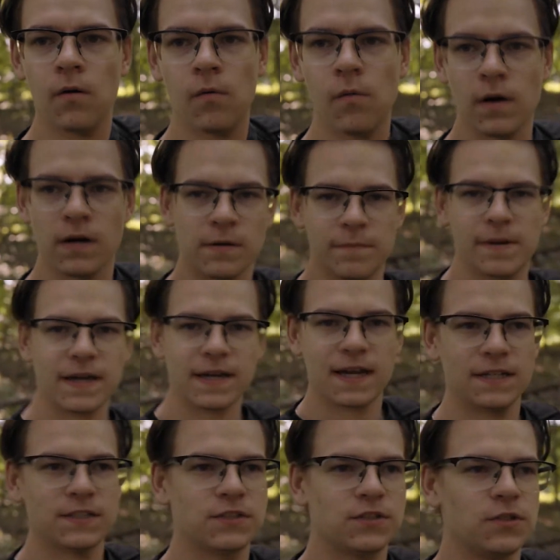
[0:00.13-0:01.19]
Welcome back
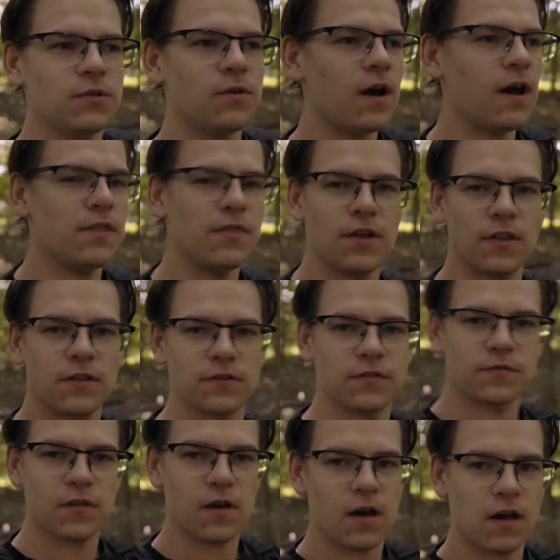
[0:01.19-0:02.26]
guys to another
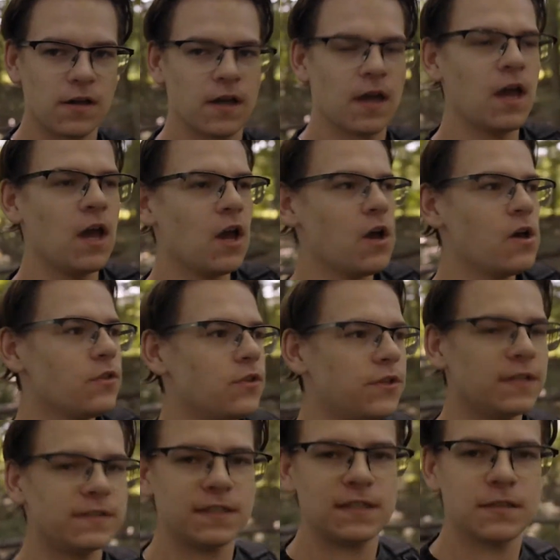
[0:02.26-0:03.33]
vlog.
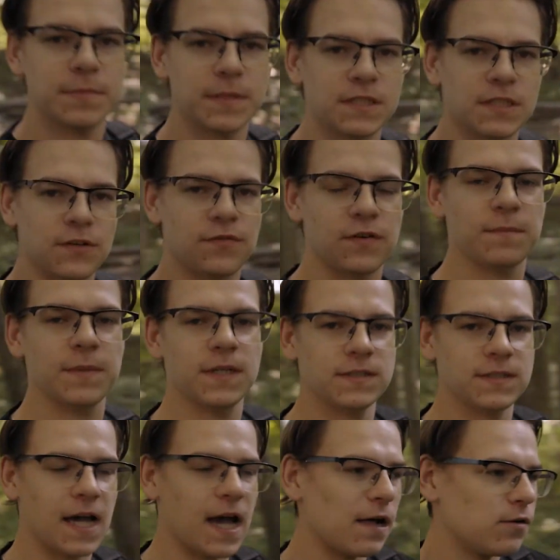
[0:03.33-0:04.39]
Today's a little bit different
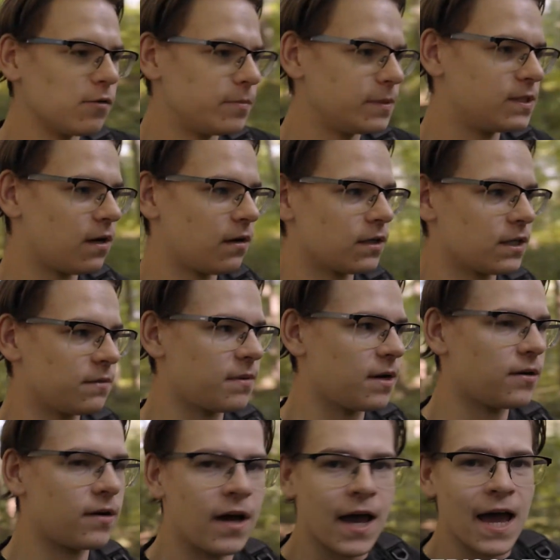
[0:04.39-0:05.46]
because I will be talking
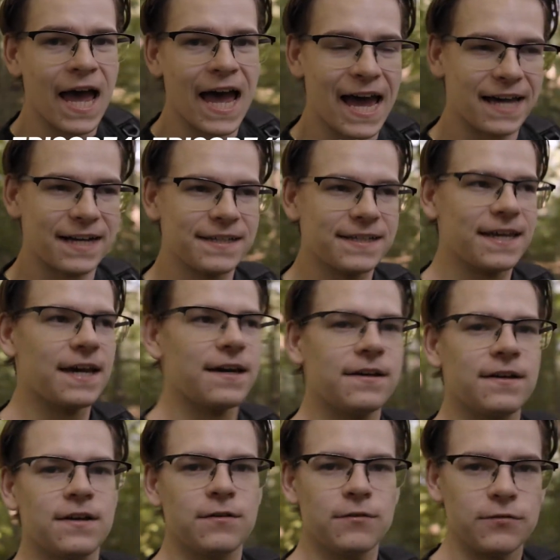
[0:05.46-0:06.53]
about how to get
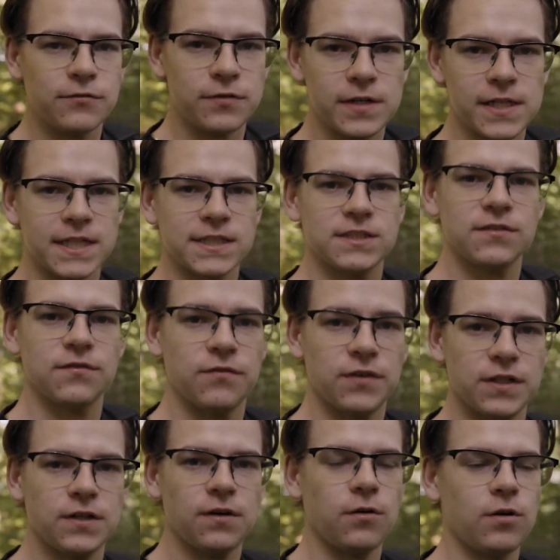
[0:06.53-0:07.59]
freelance
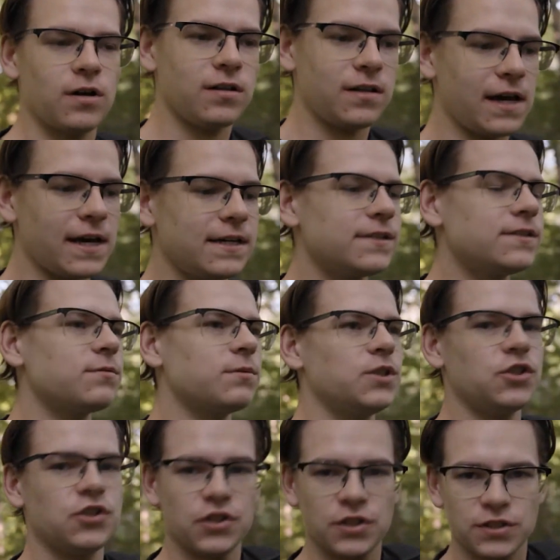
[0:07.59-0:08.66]
video clients when
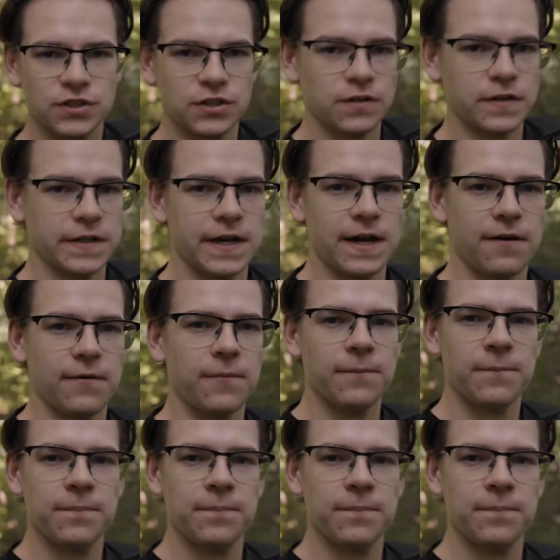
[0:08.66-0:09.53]
you're just starting out.